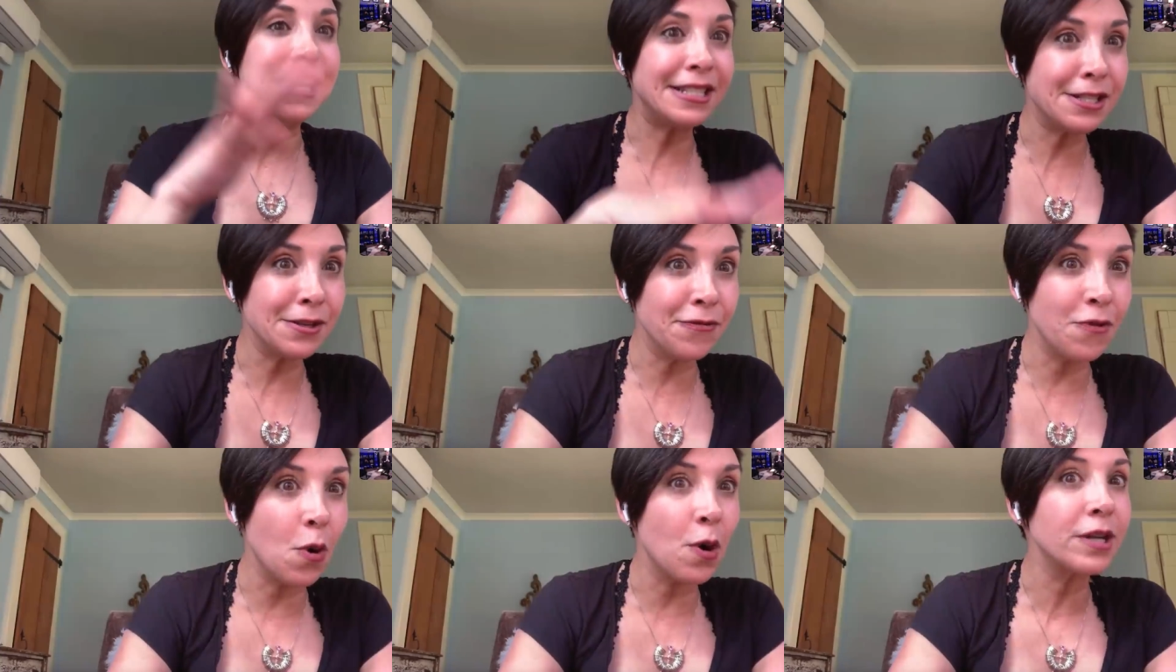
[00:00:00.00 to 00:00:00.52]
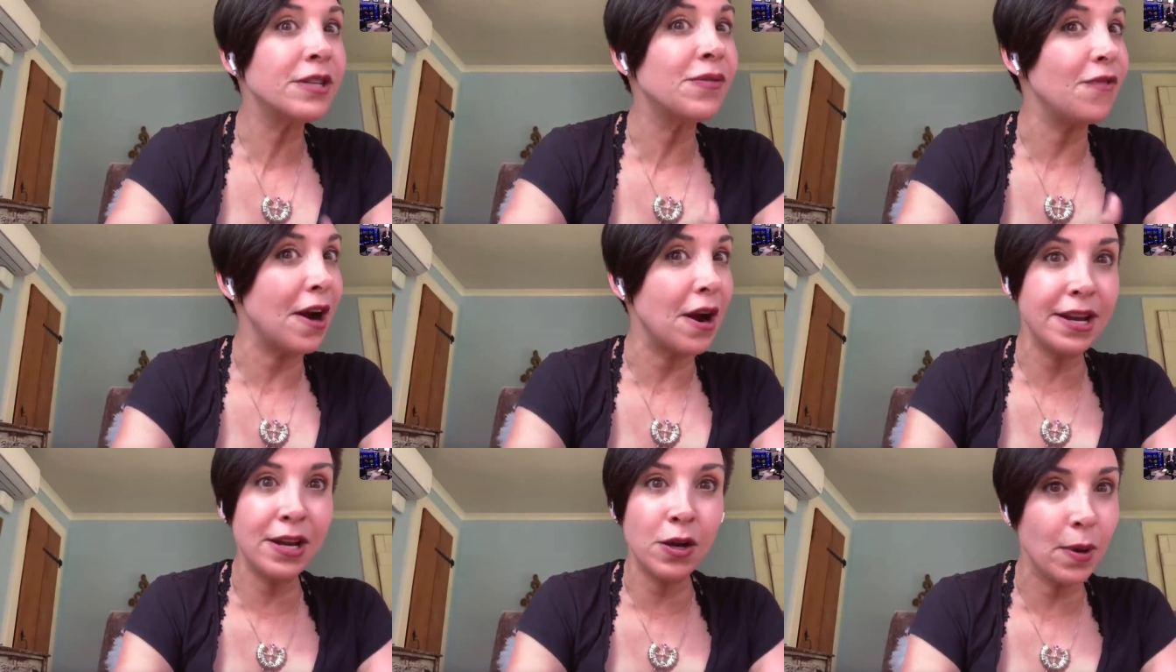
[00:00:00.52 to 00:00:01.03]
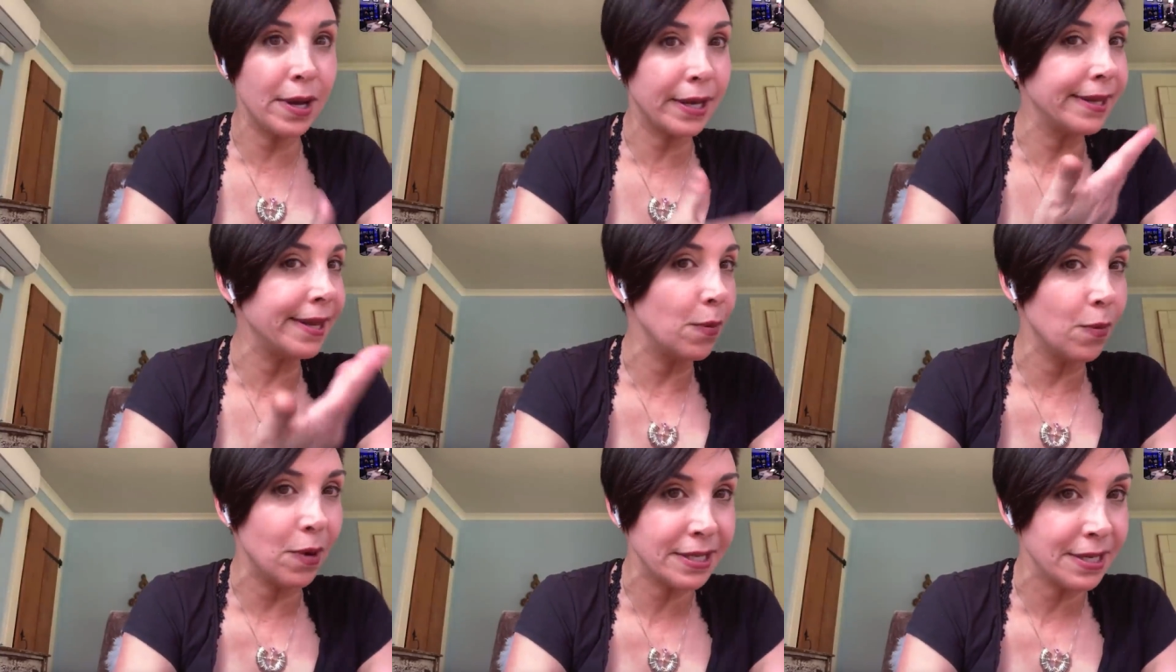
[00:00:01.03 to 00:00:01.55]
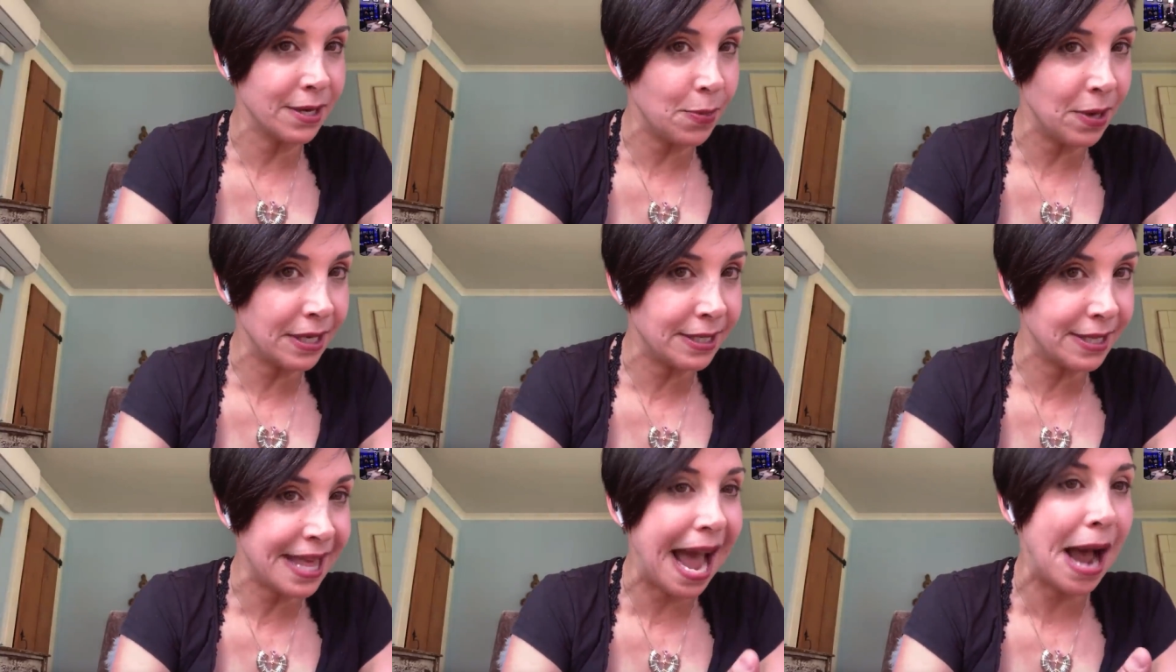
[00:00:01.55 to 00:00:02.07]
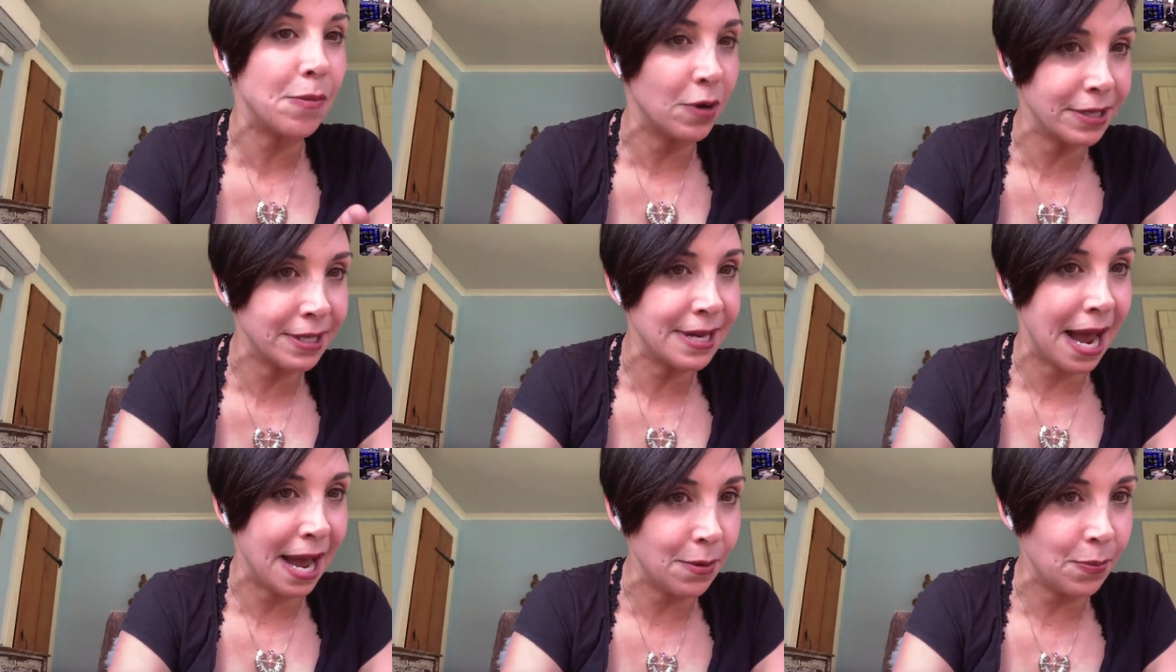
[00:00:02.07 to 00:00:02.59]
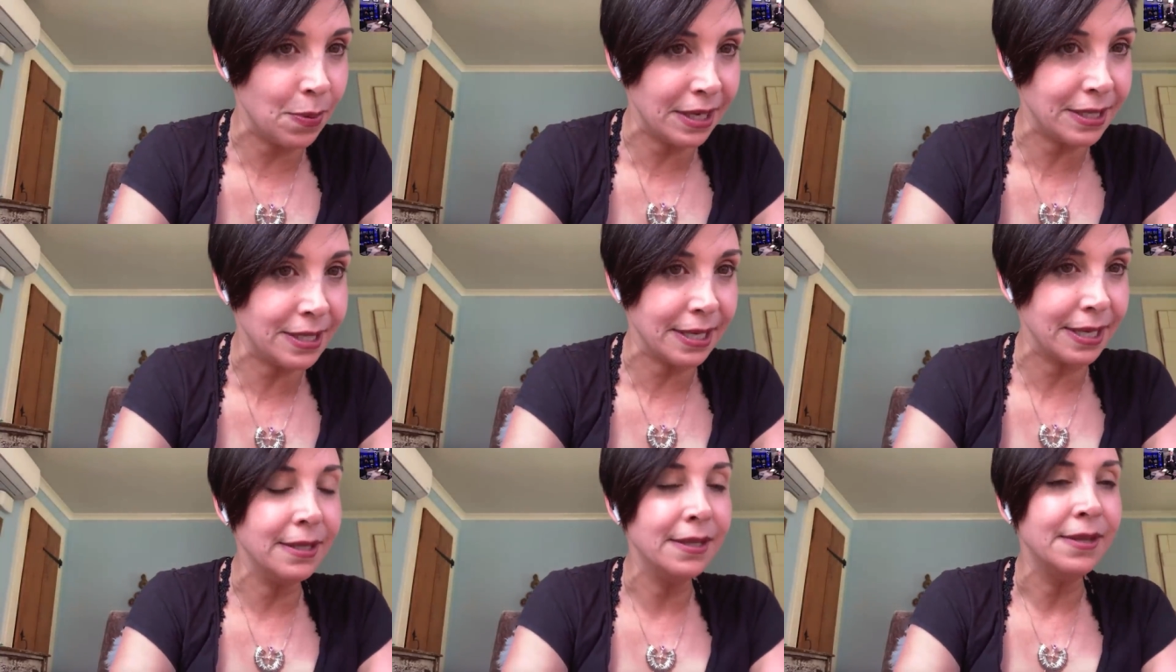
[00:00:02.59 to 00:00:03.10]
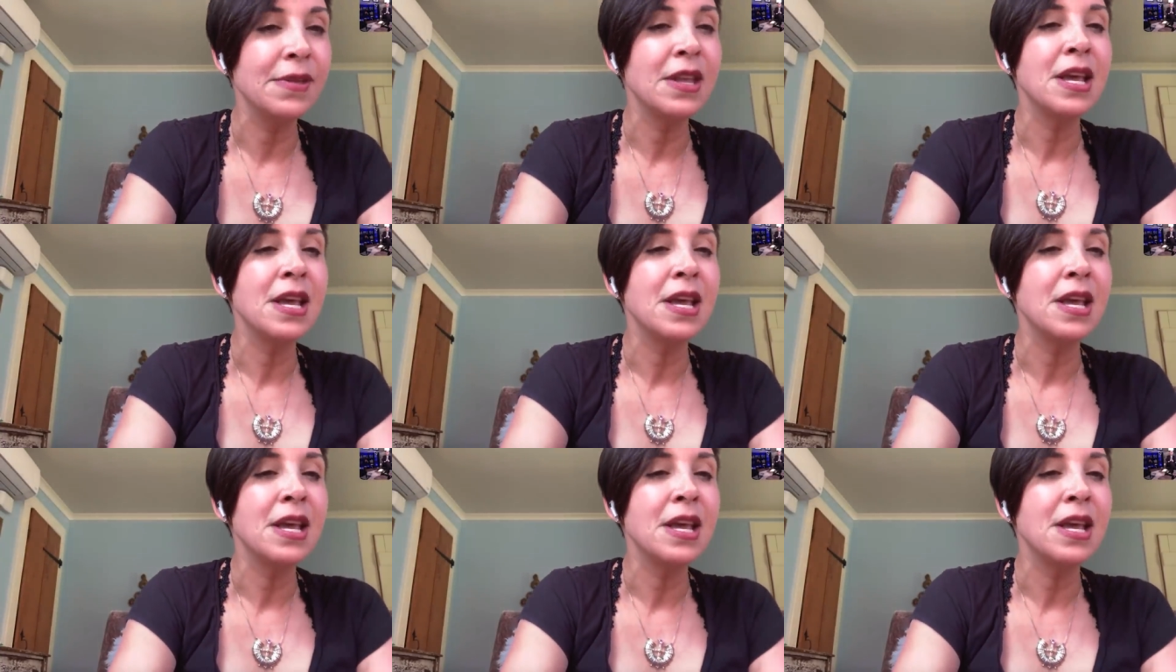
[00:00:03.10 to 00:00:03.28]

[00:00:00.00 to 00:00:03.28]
divorced very quickly it wasn't a big that was not a big deal